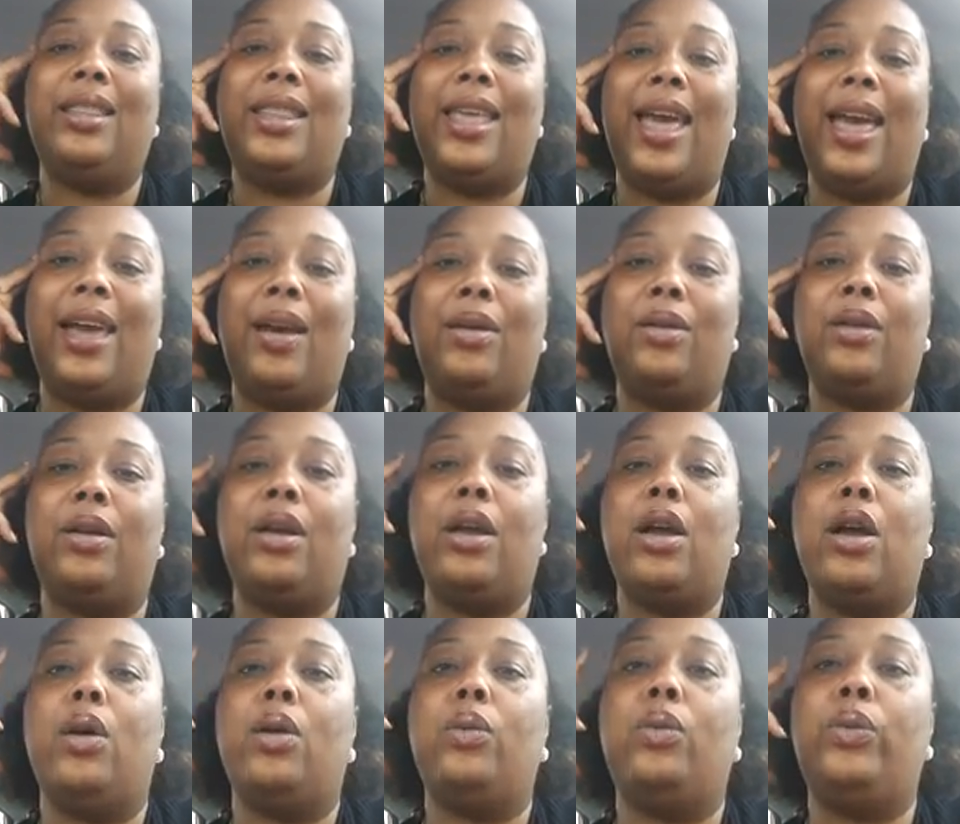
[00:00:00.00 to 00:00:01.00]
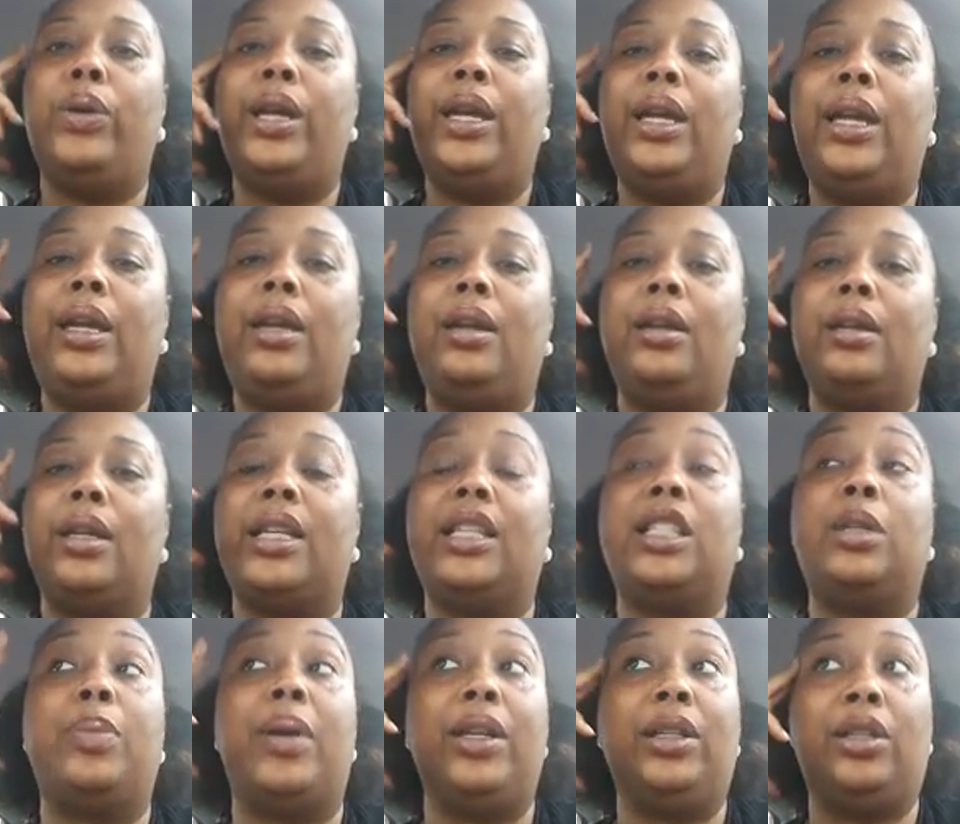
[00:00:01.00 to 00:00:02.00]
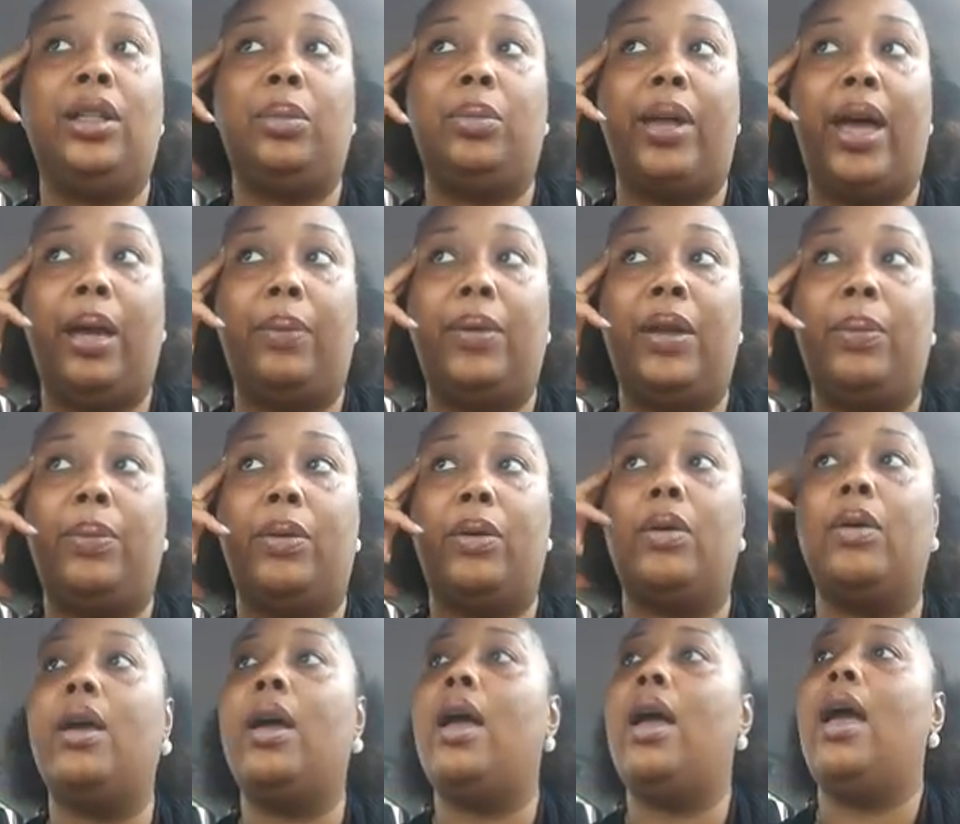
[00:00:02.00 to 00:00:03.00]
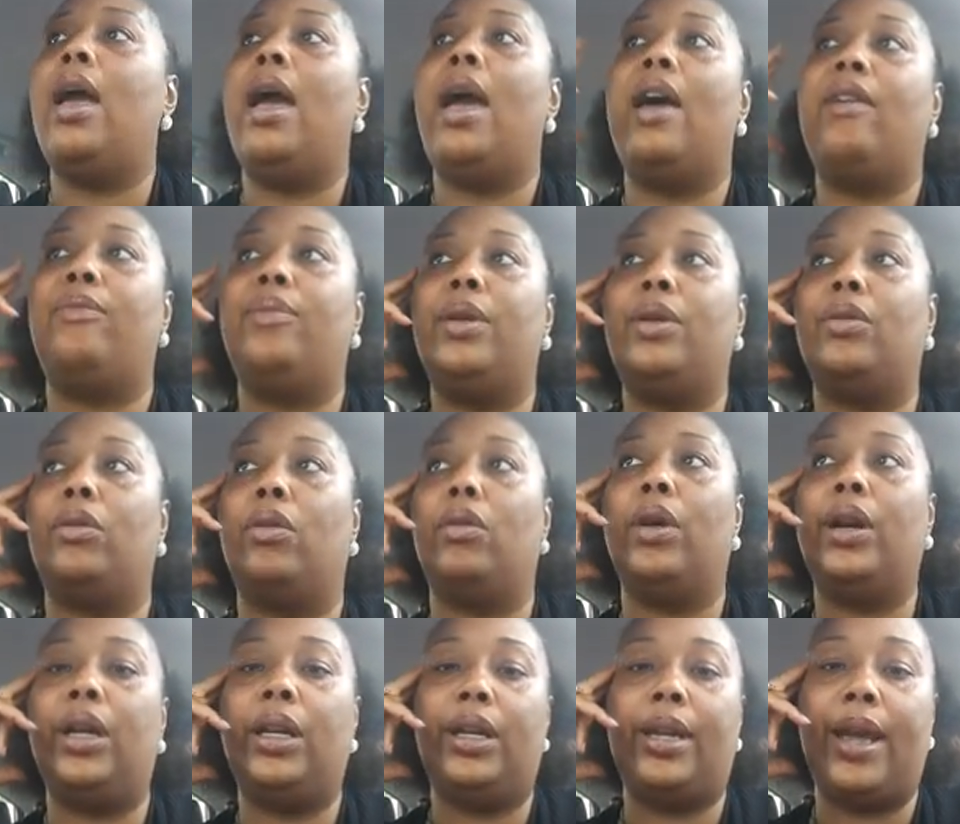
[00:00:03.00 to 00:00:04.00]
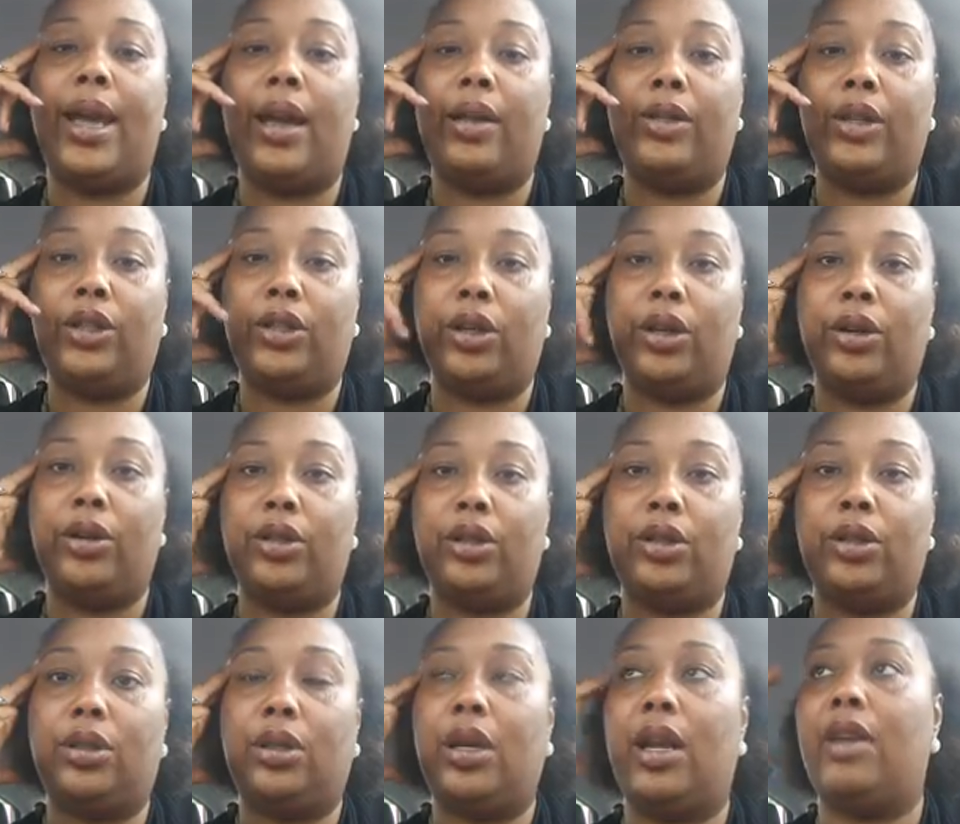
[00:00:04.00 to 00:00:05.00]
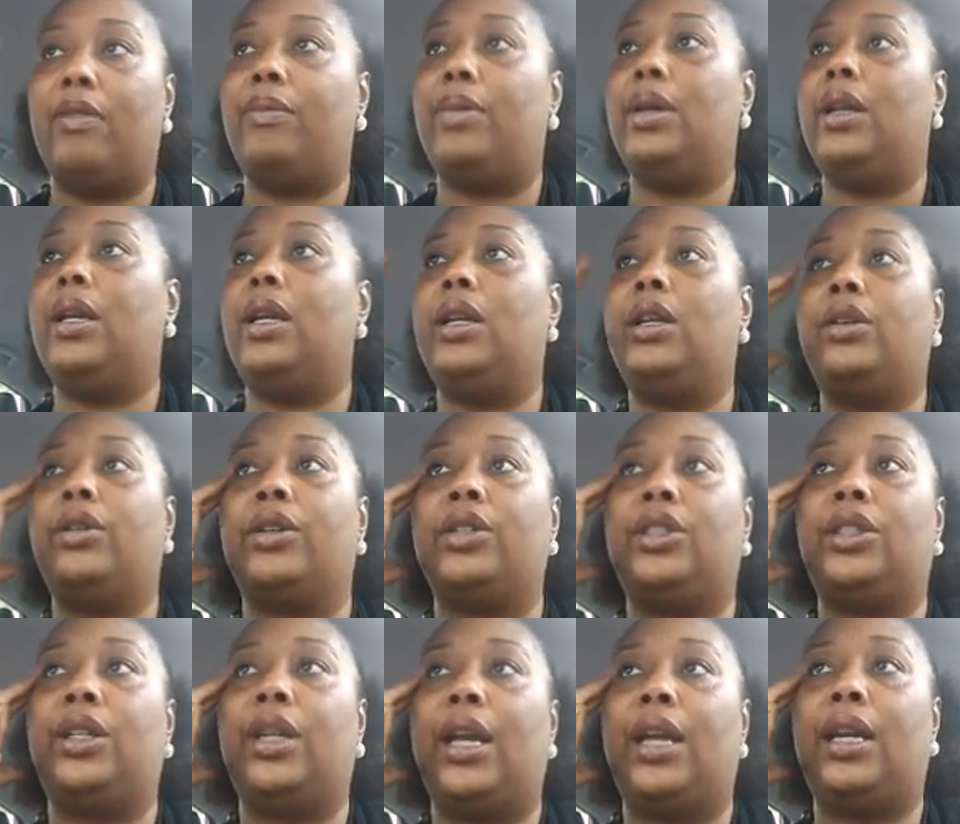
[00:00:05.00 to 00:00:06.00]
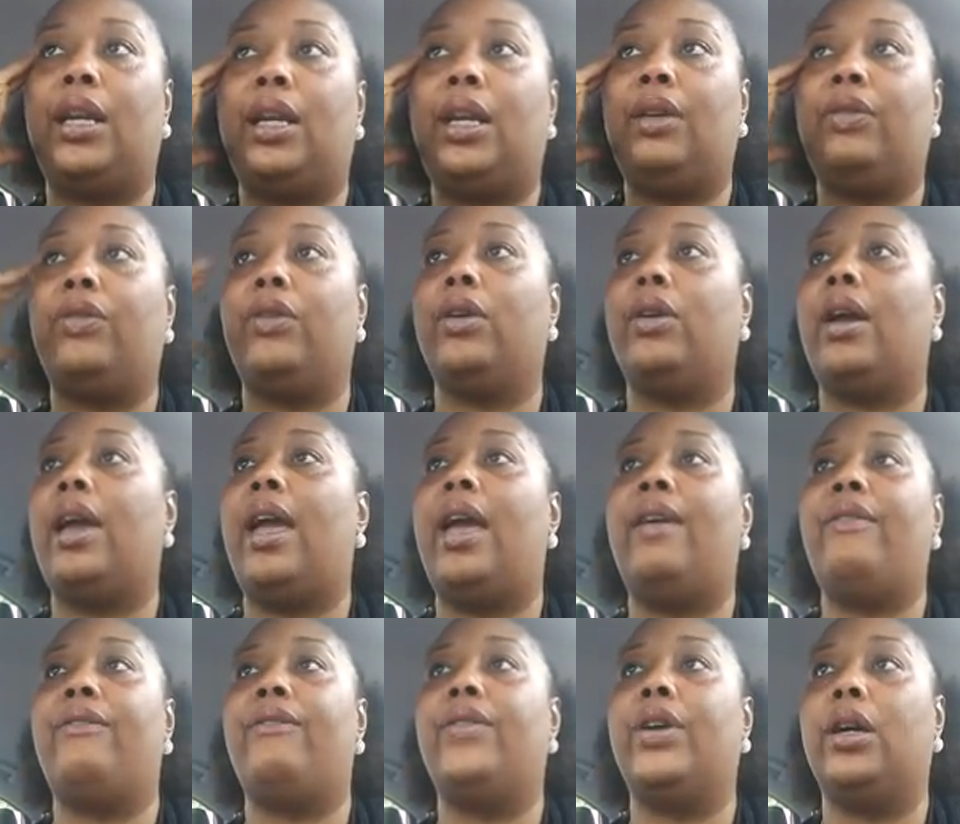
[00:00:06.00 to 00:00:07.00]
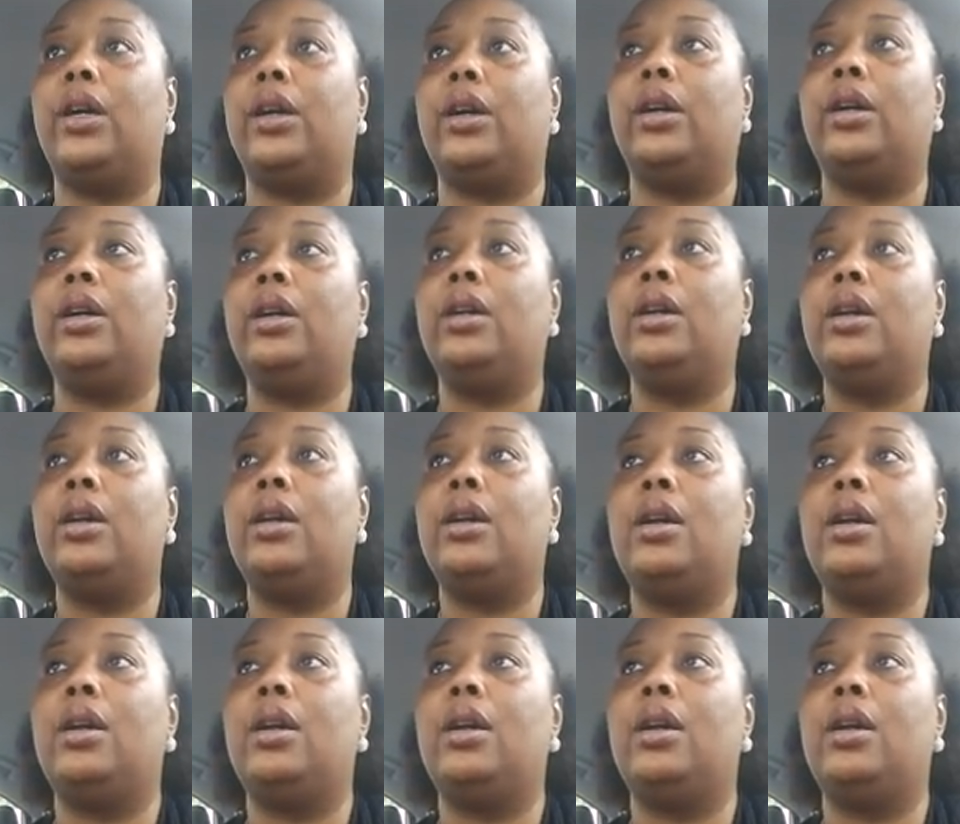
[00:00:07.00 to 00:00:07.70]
that we, especially black people, have been running down the church, have been in Christianity forever,